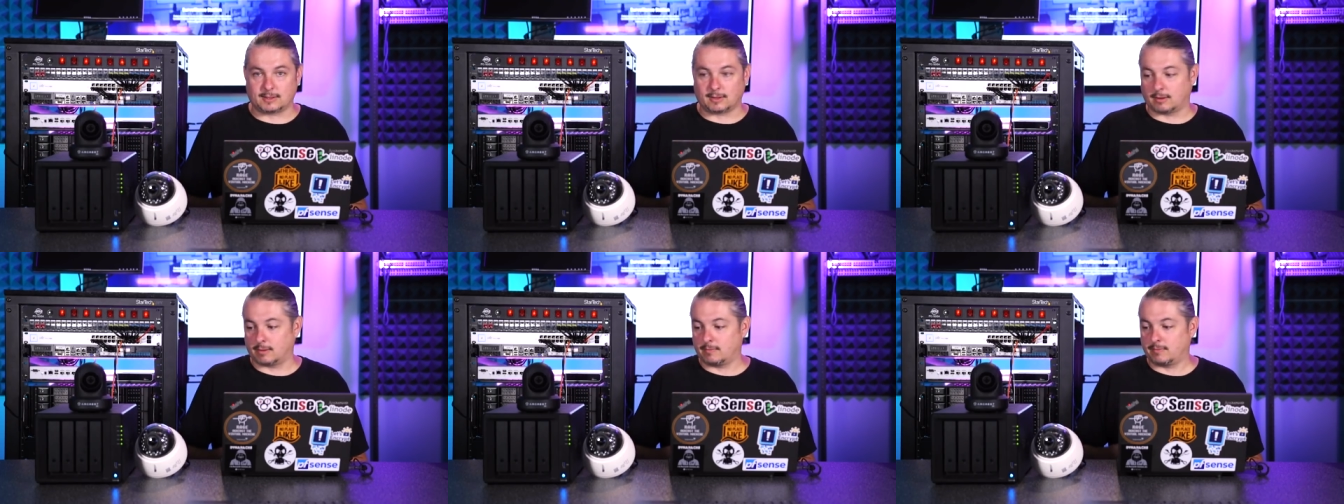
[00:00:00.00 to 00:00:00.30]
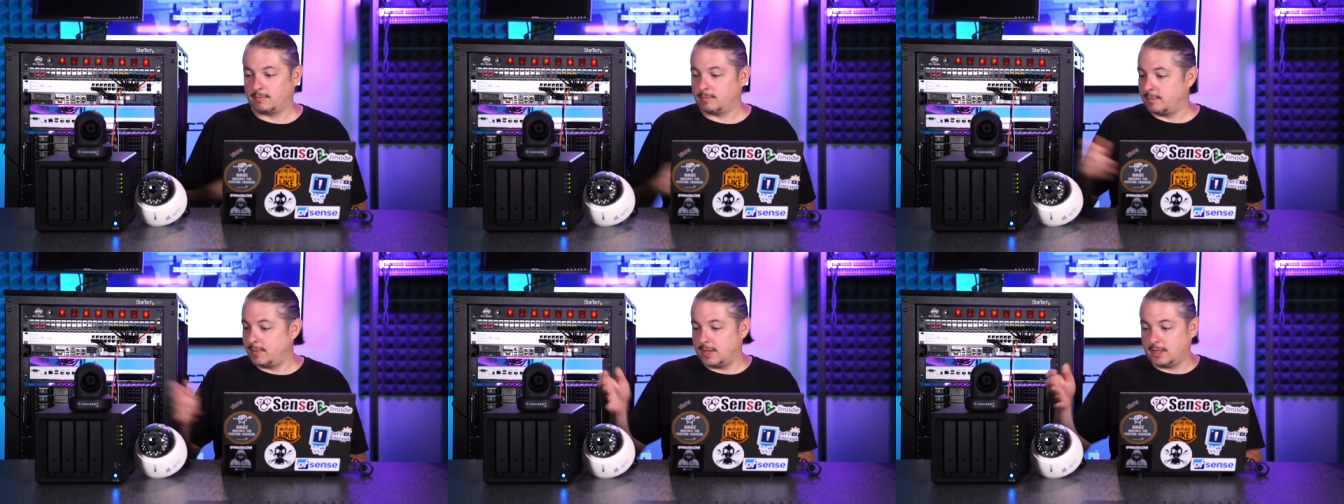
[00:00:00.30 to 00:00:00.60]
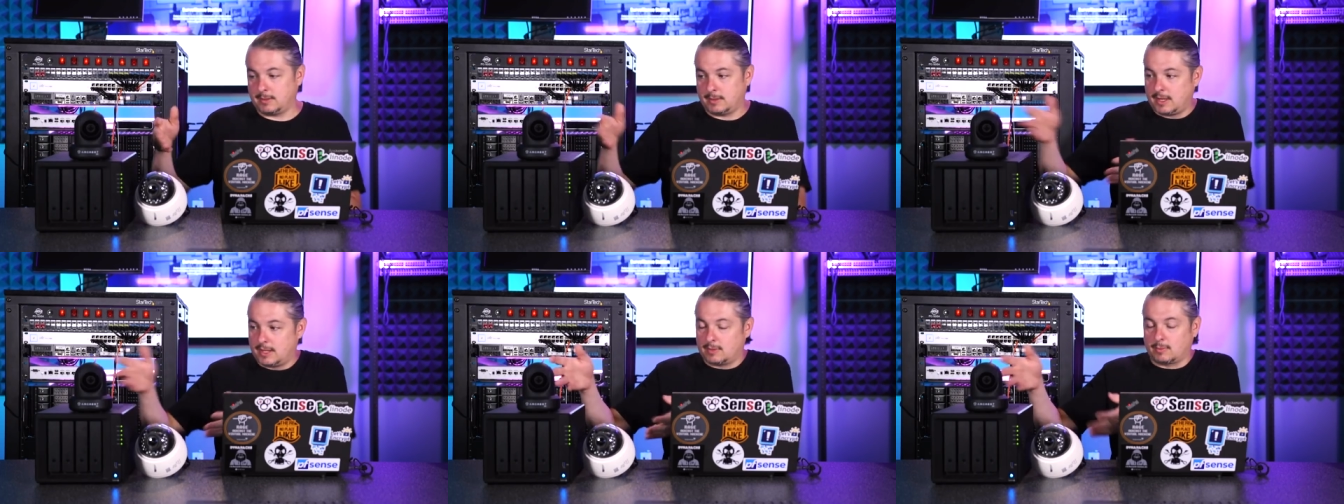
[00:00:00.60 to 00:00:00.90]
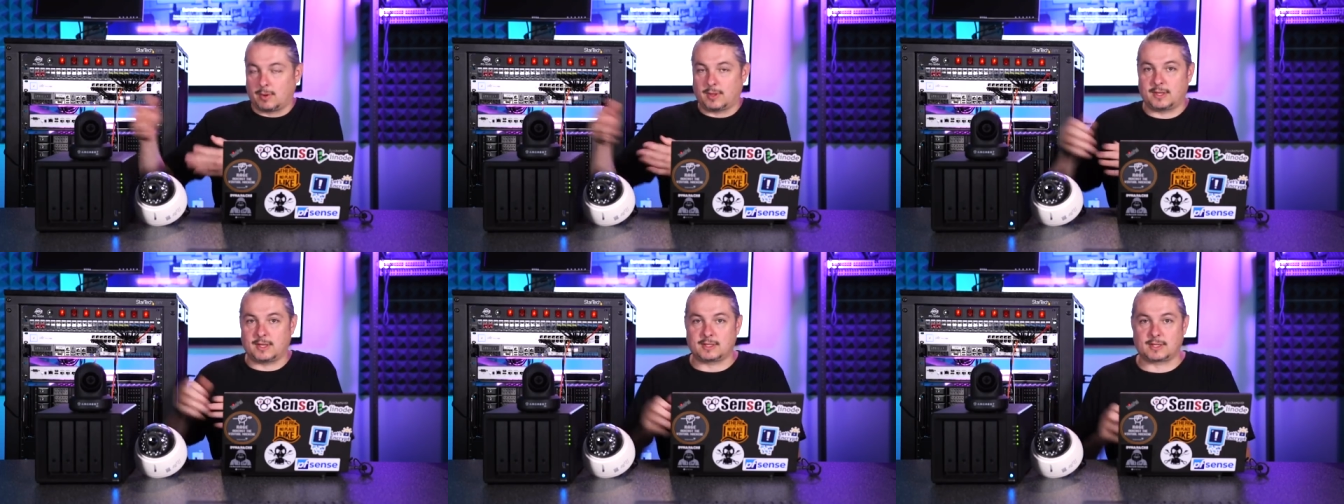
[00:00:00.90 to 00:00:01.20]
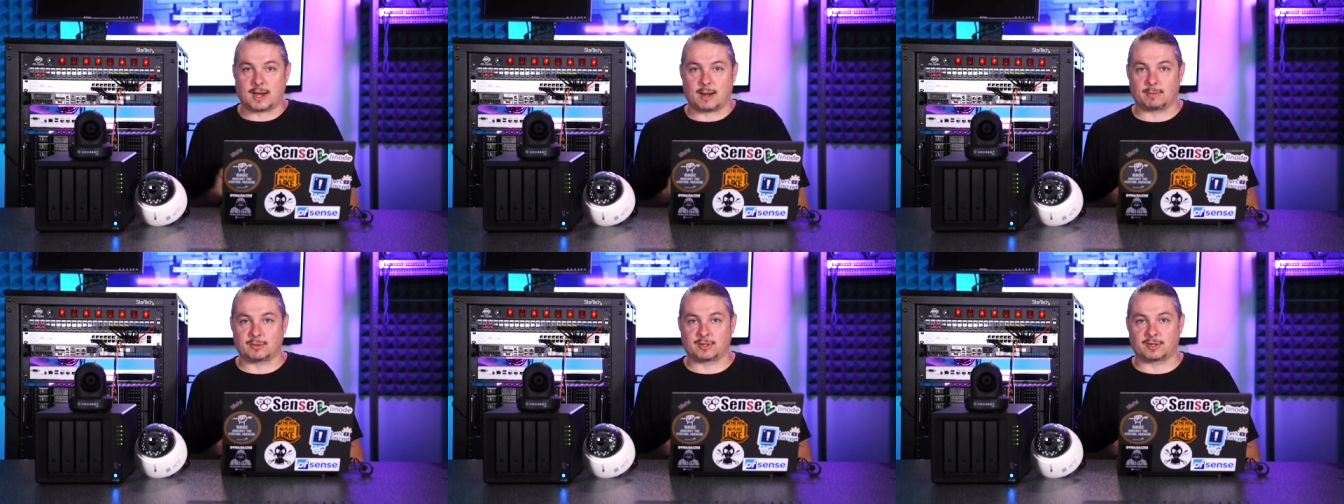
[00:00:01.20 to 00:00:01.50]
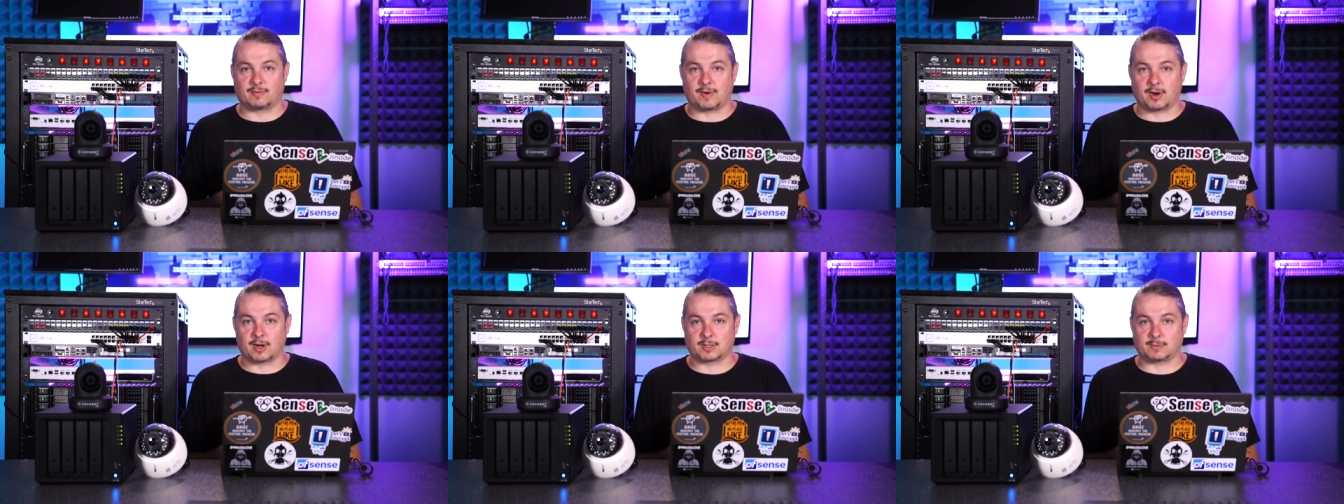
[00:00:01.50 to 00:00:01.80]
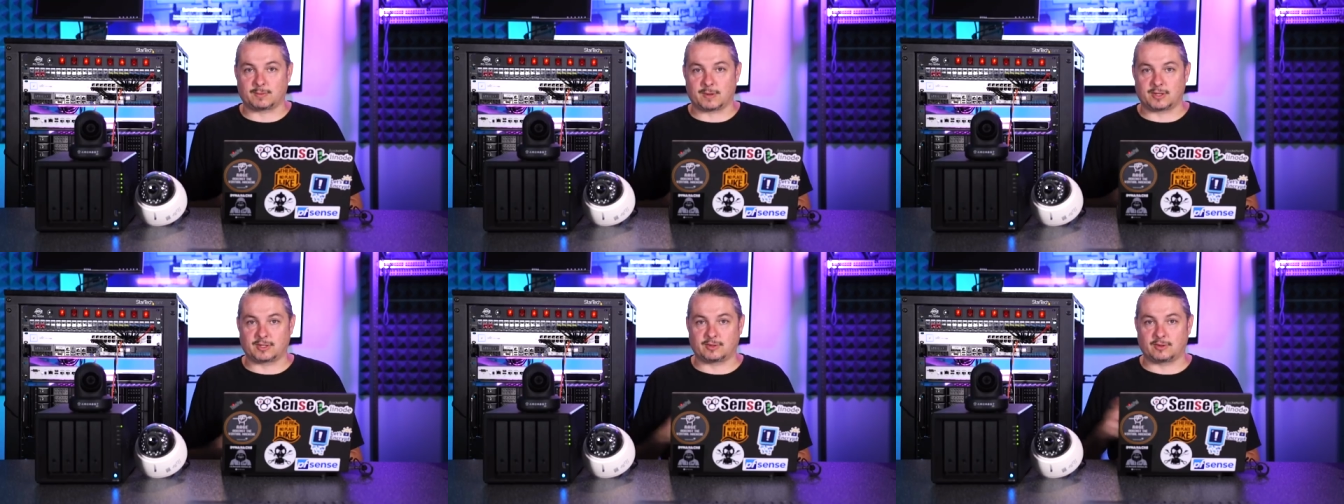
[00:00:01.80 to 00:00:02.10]
They're, neither one of these cameras are very
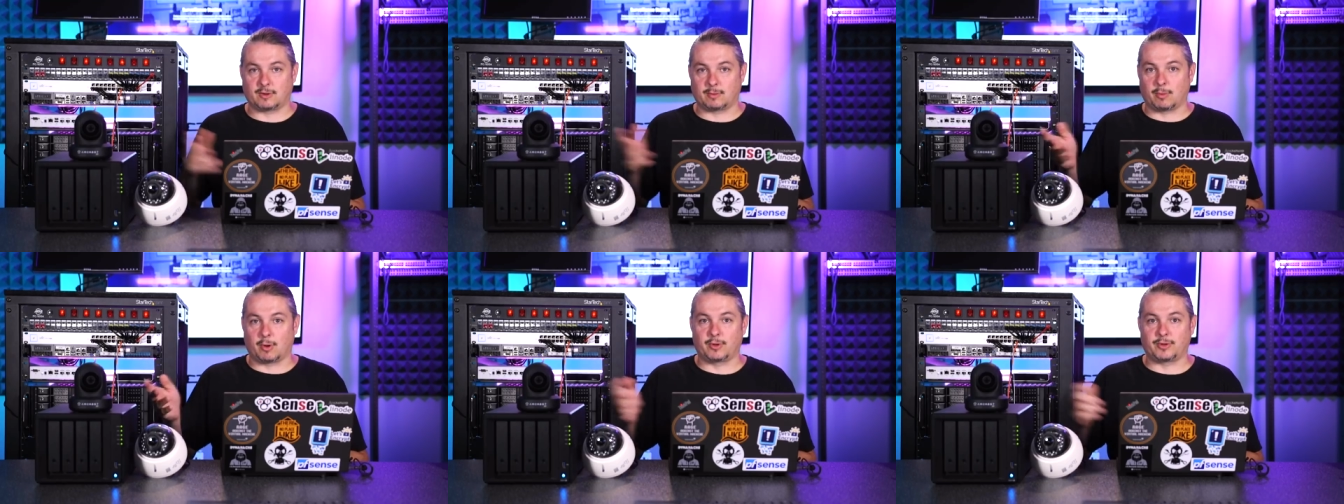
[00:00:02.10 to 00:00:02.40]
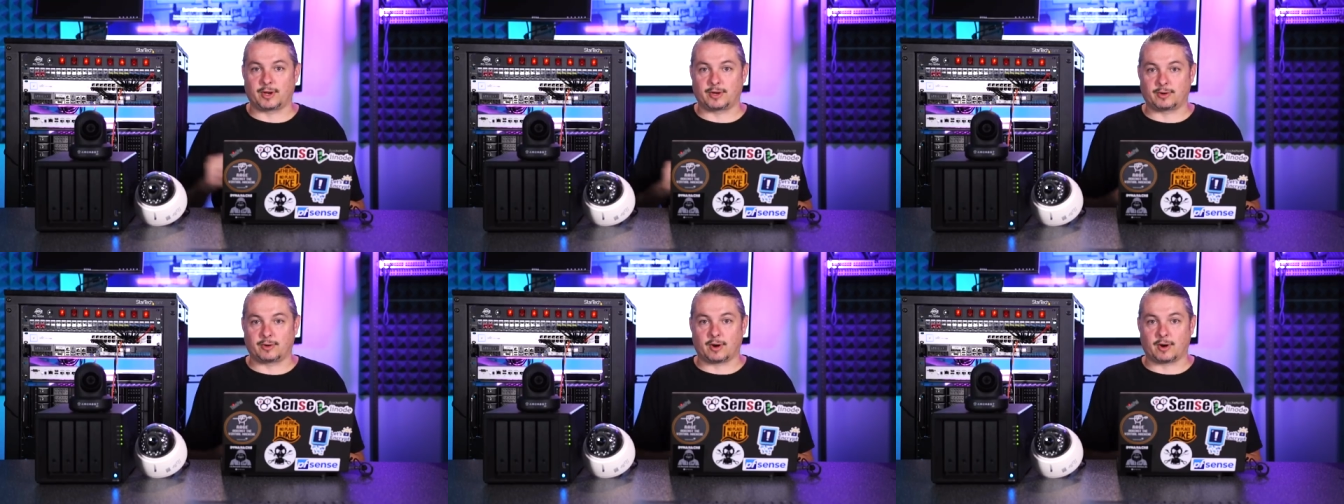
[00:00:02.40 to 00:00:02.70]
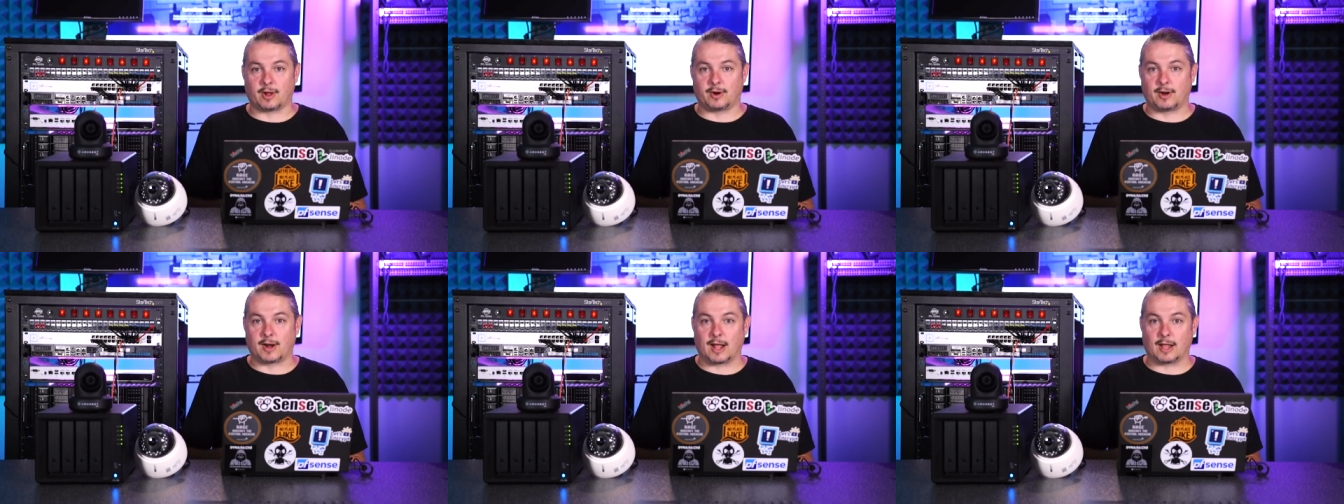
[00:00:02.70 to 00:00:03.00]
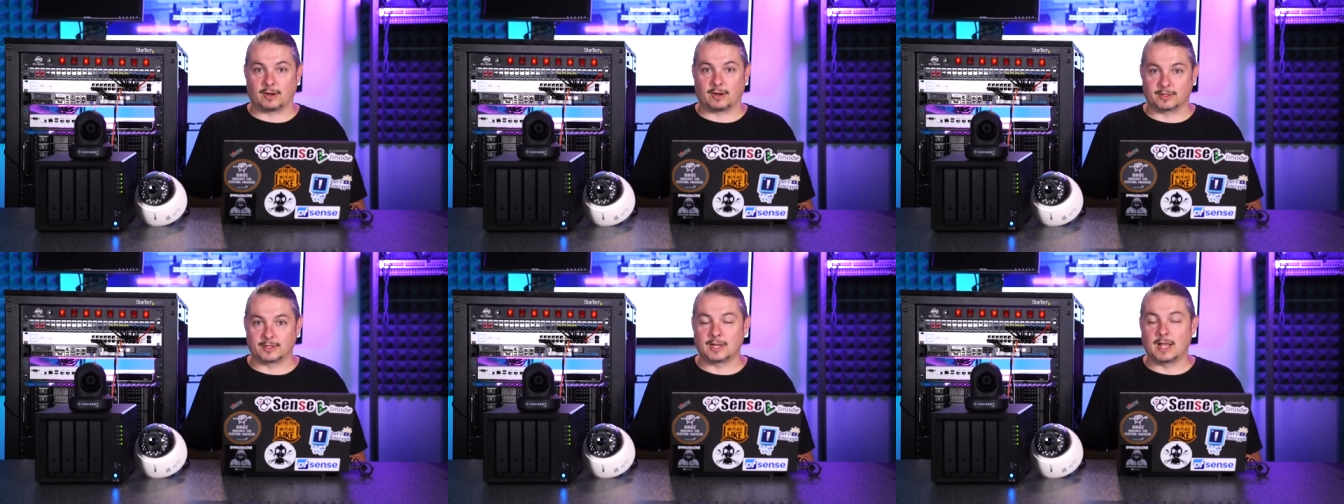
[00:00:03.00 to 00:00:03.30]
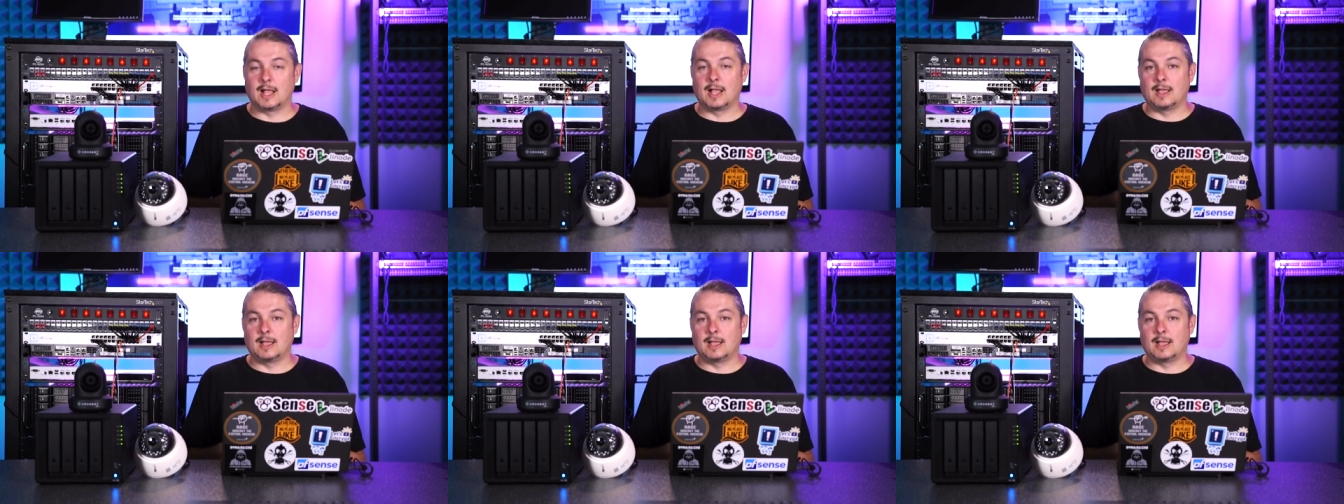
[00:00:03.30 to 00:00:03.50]
expensive. They're both under $100.